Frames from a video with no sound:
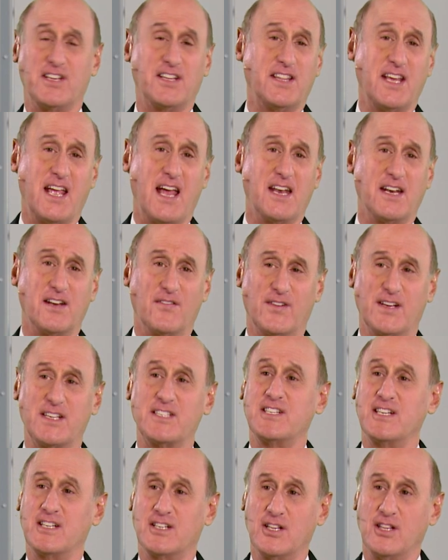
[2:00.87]
at the end of
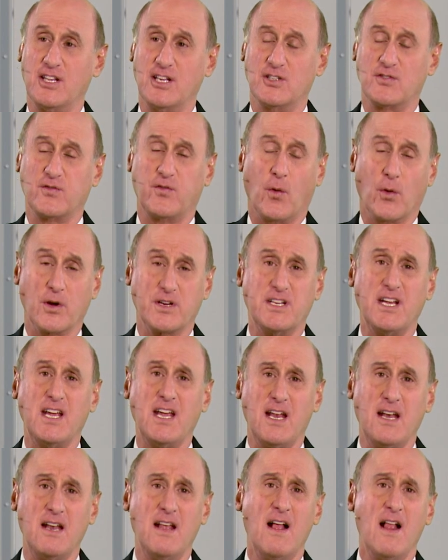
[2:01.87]
listening to these
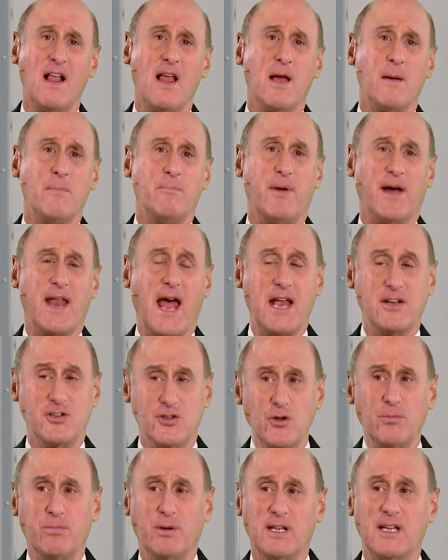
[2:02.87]
14, but I
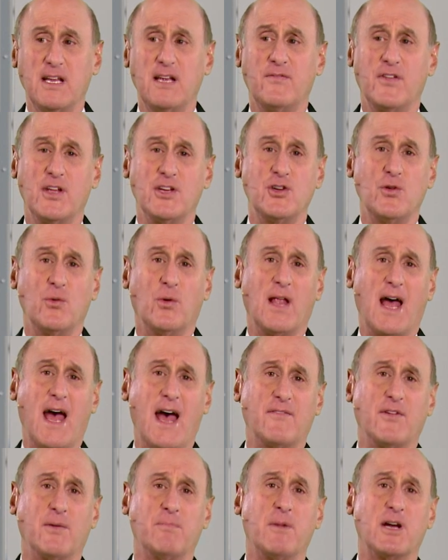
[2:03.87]
do believe that you will
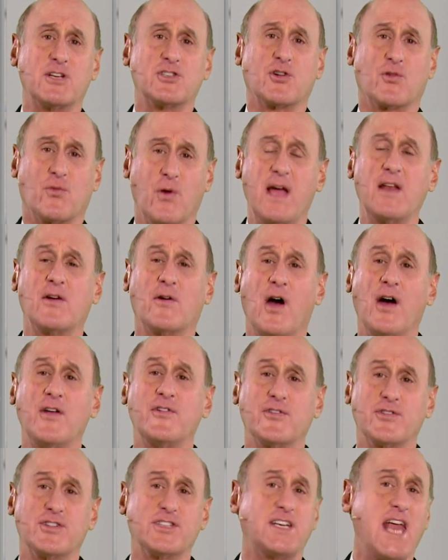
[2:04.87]
have a much greater
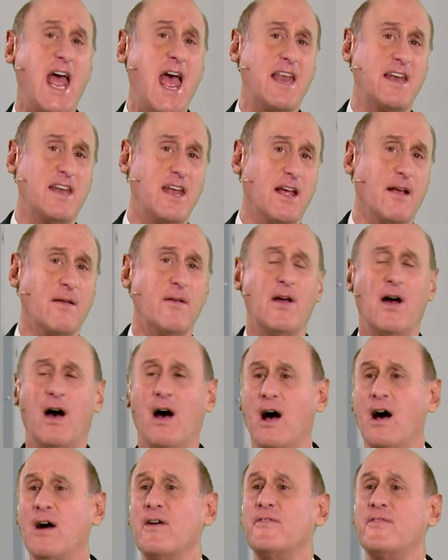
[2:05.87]
understanding
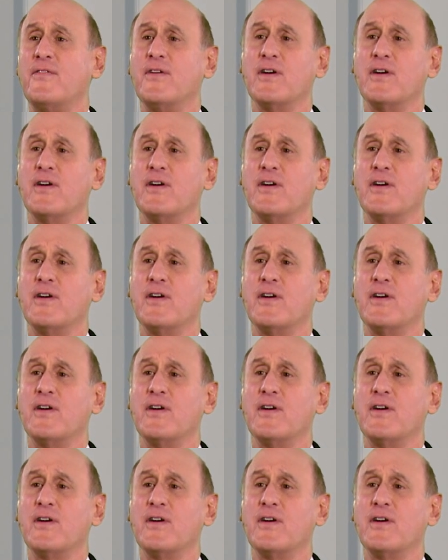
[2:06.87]
of